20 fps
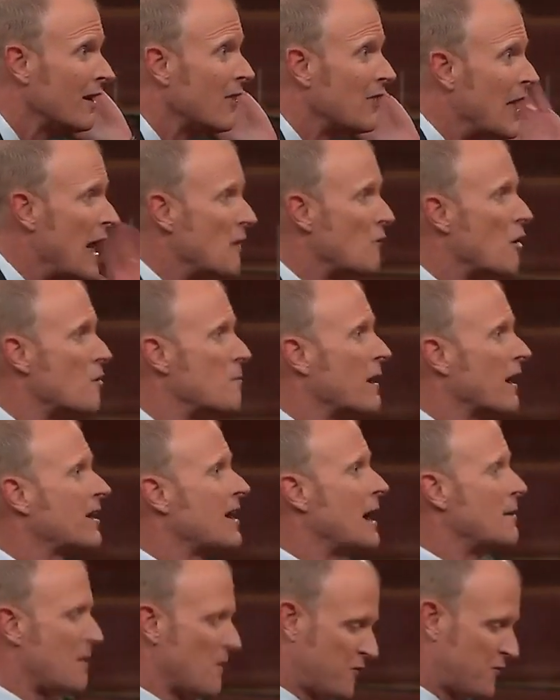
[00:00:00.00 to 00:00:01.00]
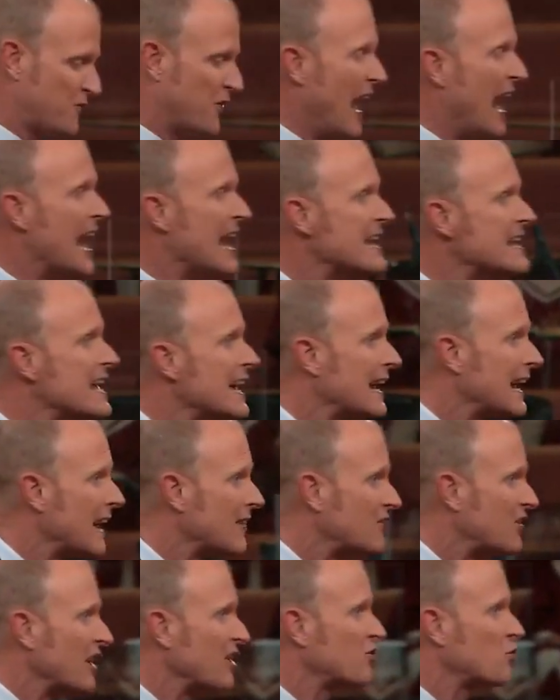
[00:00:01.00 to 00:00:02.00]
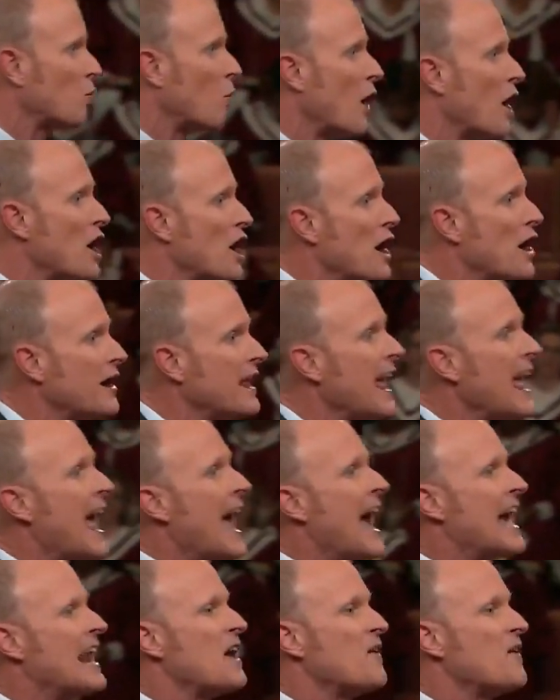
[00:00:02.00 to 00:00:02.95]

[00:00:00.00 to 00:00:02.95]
They will become offended at this word and